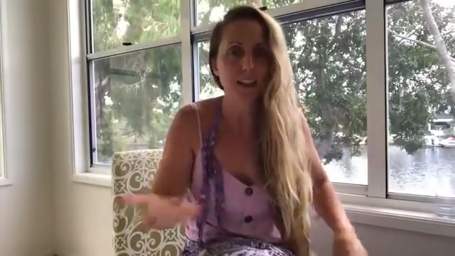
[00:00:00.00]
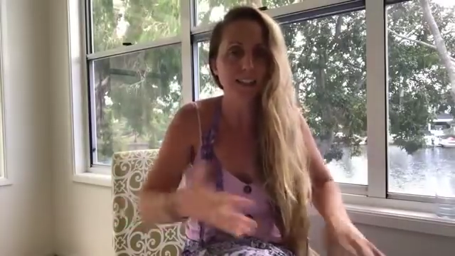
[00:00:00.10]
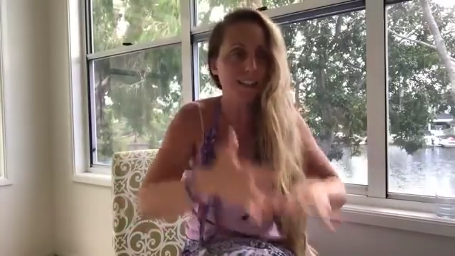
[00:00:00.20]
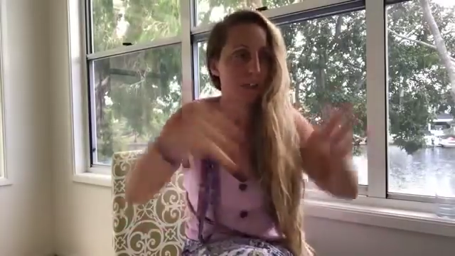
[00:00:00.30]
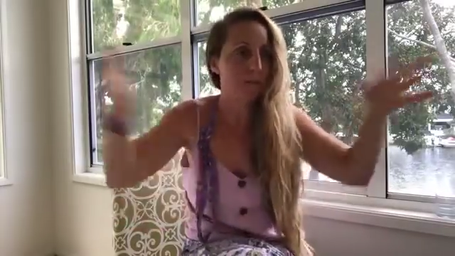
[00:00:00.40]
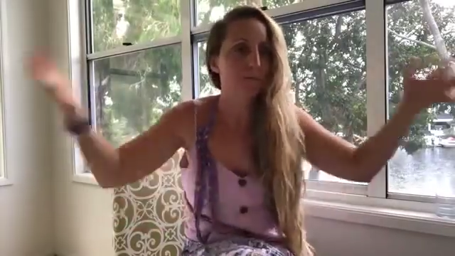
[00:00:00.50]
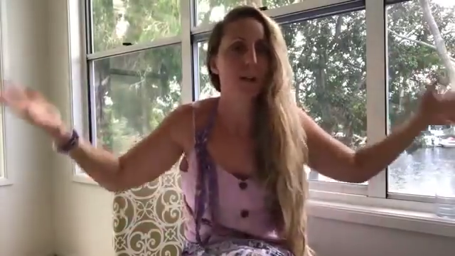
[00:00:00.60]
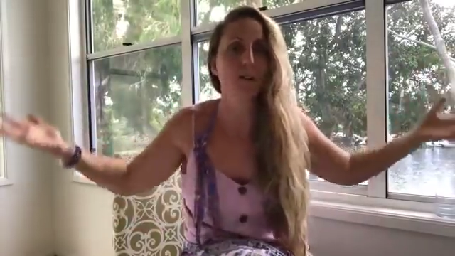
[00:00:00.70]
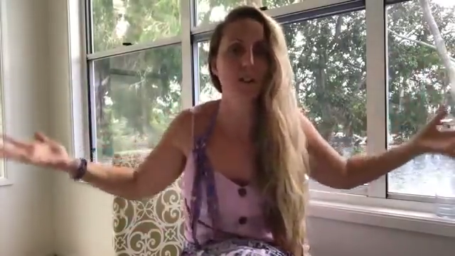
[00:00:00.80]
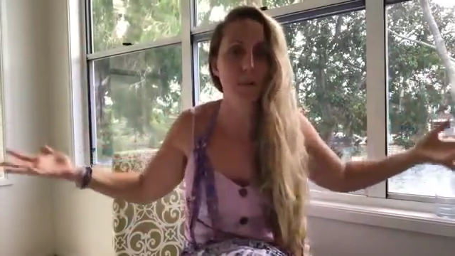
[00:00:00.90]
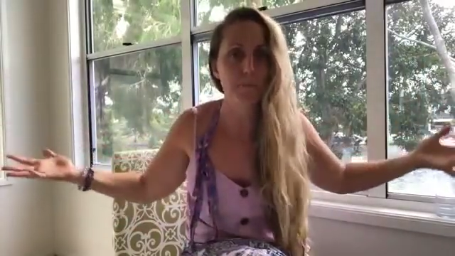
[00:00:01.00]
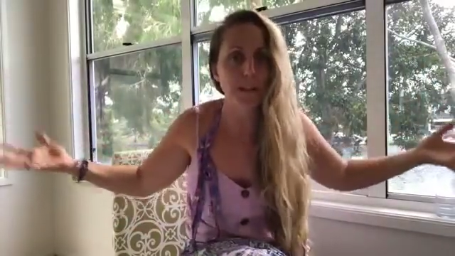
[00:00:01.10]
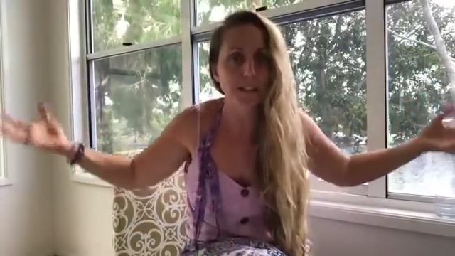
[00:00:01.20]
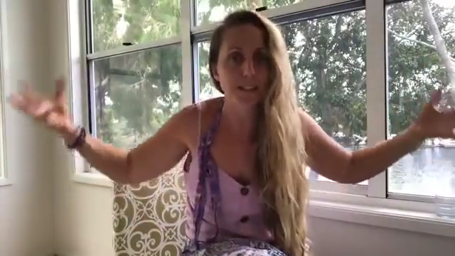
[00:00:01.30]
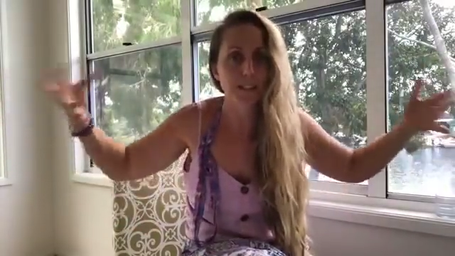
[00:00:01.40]
And same with my online
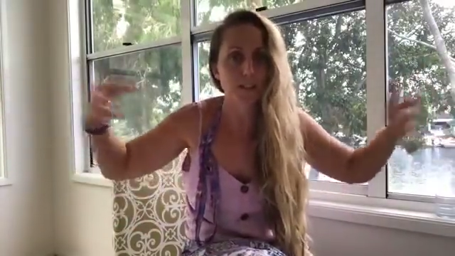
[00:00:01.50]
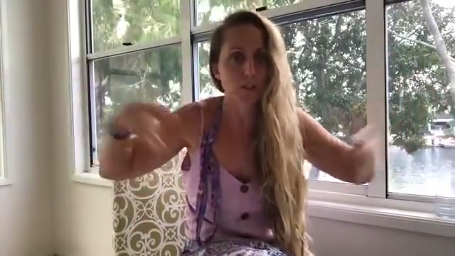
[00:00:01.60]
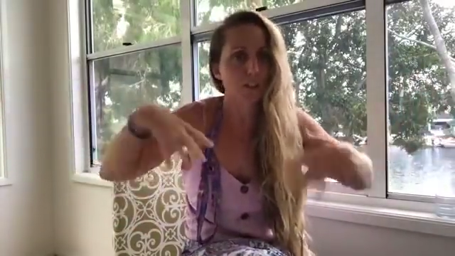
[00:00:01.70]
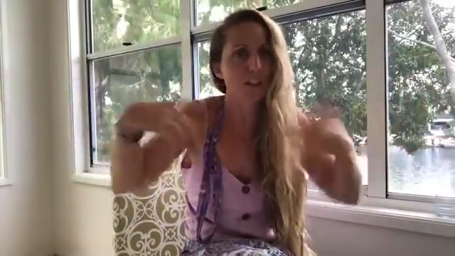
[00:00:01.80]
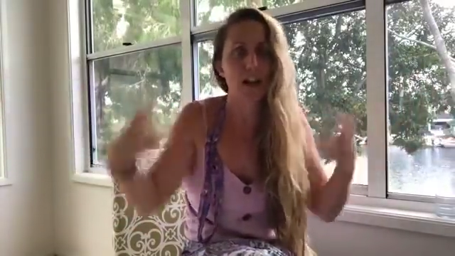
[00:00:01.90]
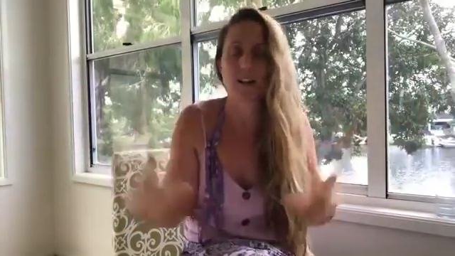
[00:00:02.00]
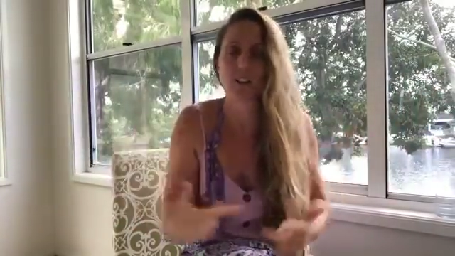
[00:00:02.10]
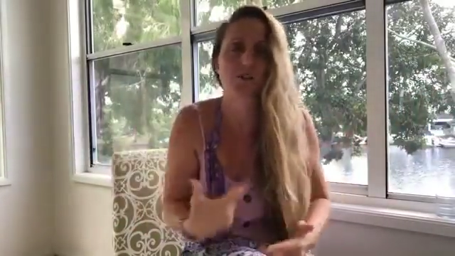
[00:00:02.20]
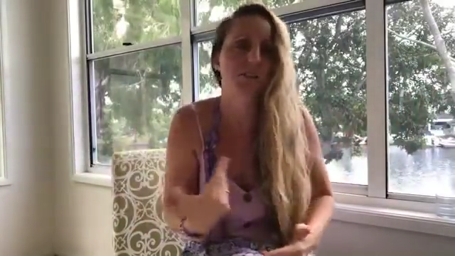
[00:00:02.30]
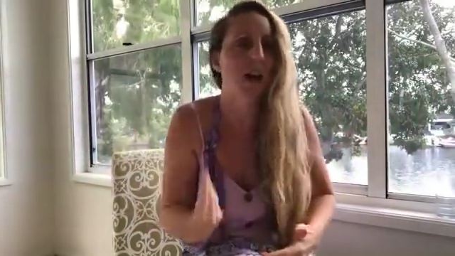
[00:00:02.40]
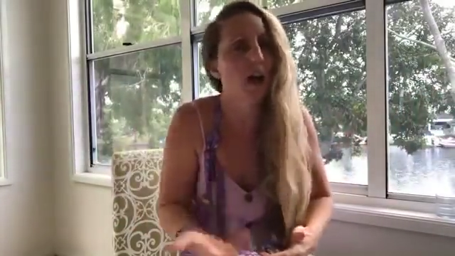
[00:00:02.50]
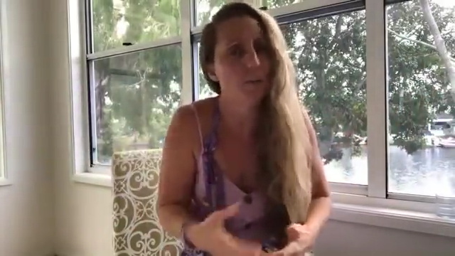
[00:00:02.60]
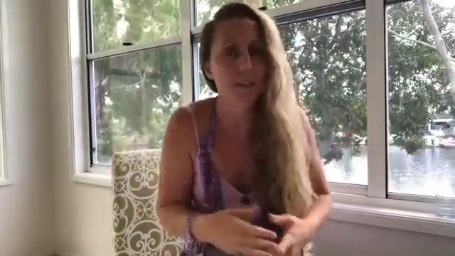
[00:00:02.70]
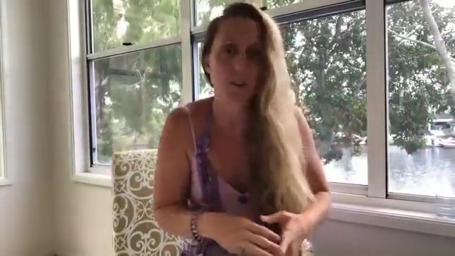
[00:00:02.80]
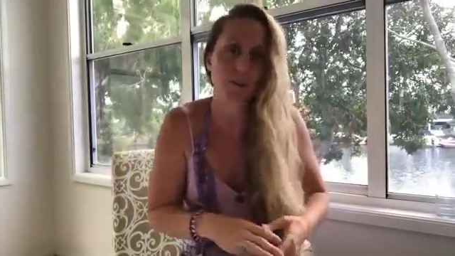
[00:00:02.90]
business. Oh, you can't do
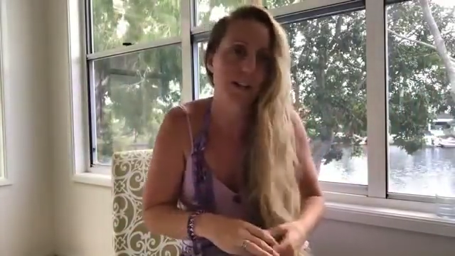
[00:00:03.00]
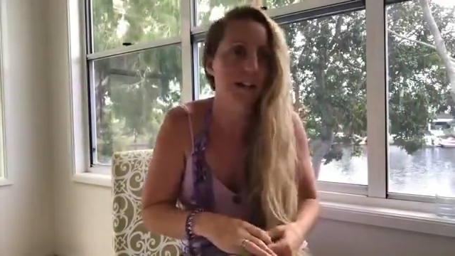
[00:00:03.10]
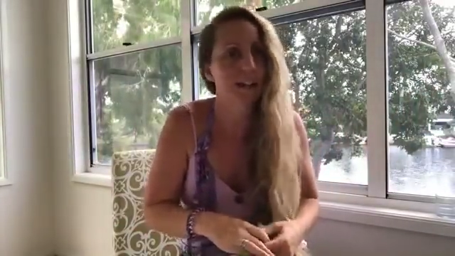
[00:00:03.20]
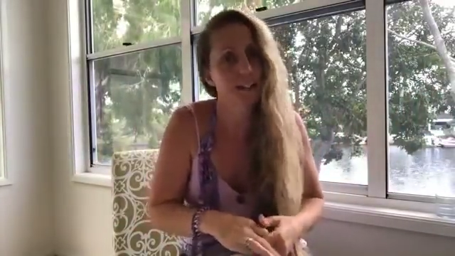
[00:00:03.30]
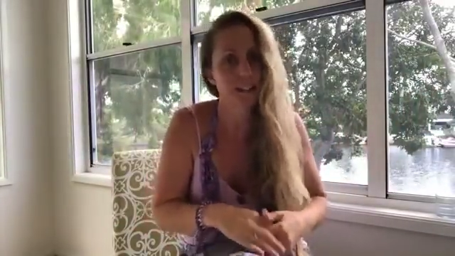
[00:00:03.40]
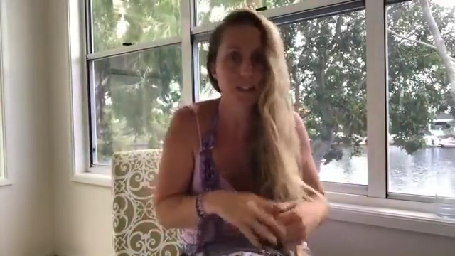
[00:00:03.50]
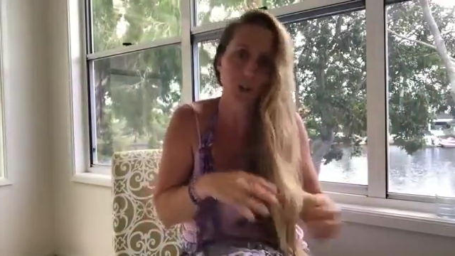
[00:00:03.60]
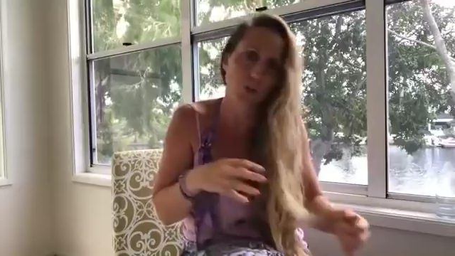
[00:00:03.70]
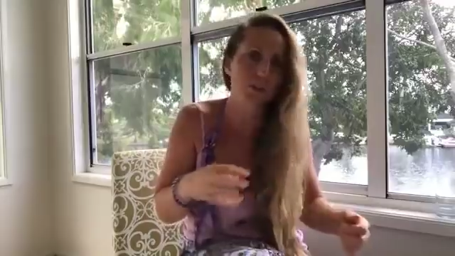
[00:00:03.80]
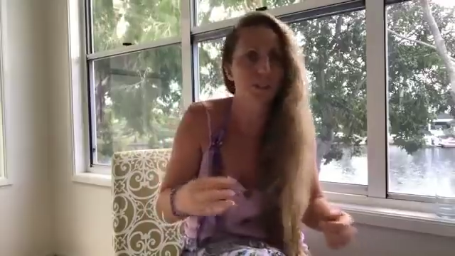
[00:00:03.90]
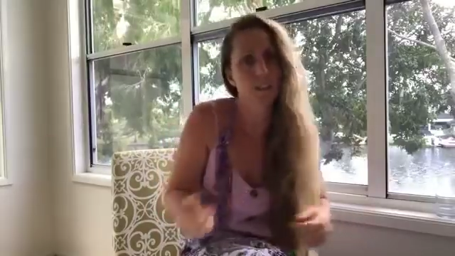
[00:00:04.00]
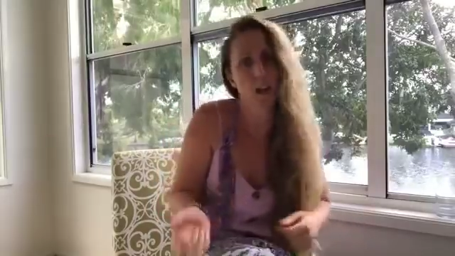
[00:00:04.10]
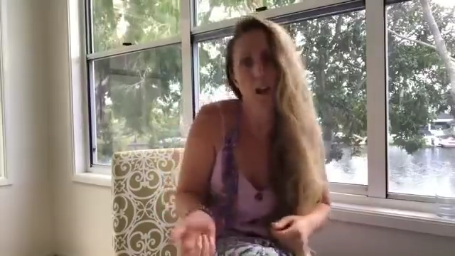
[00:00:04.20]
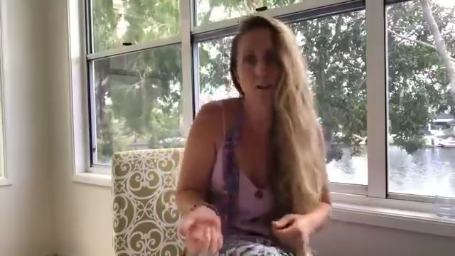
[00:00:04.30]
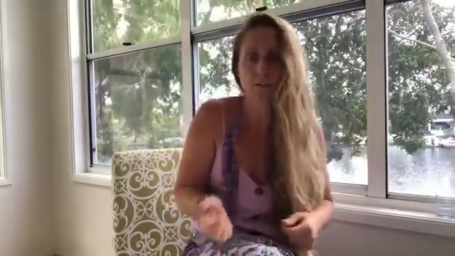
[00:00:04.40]
that with 3 kids and no
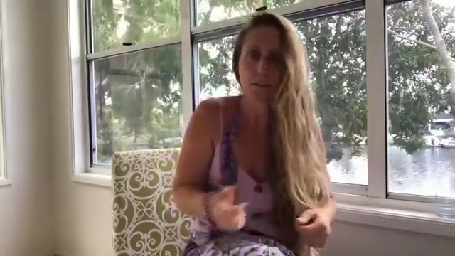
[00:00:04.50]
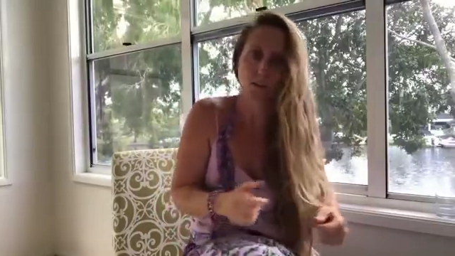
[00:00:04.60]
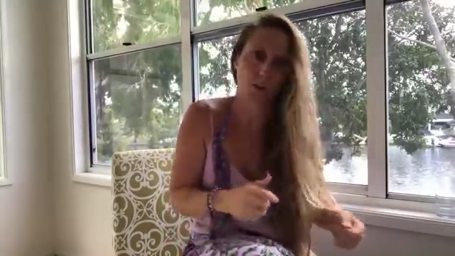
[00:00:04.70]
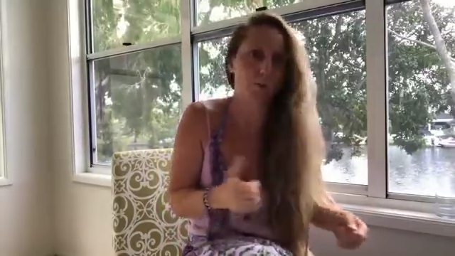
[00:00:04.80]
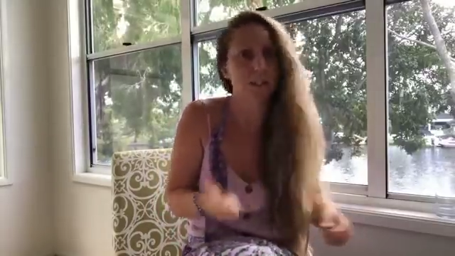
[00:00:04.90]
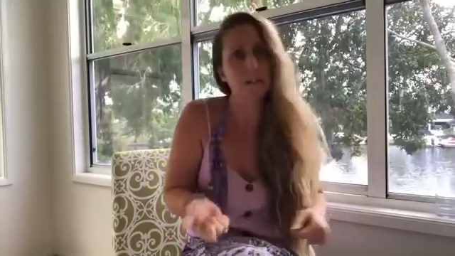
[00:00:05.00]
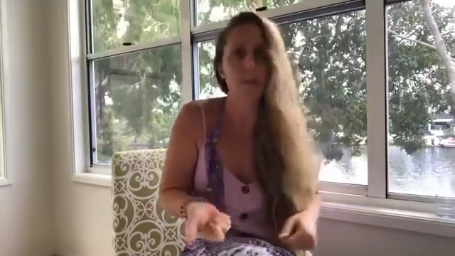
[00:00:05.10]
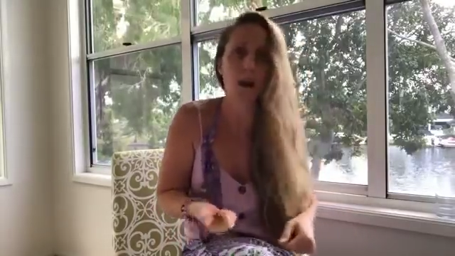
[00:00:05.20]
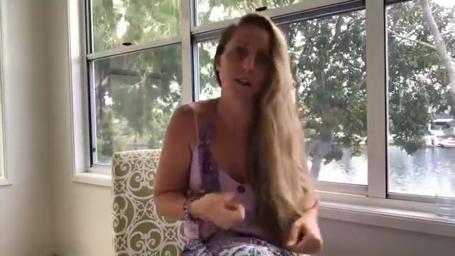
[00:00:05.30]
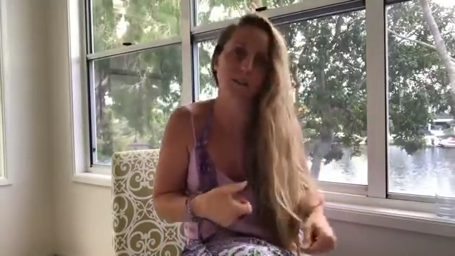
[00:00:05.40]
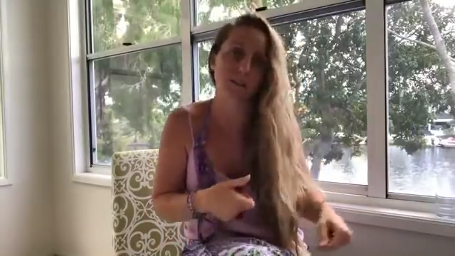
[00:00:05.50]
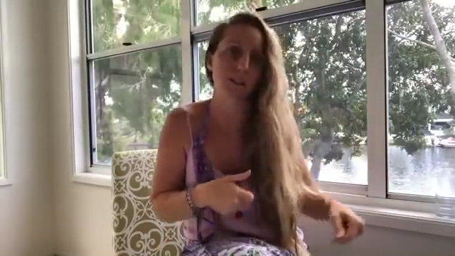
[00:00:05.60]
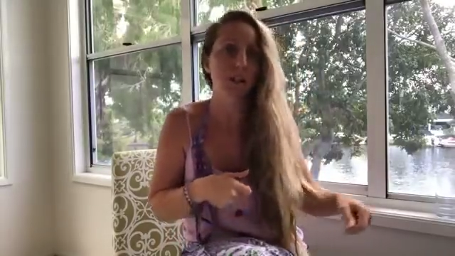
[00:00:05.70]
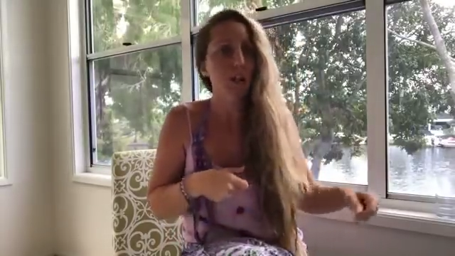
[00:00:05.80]
staff and no emails and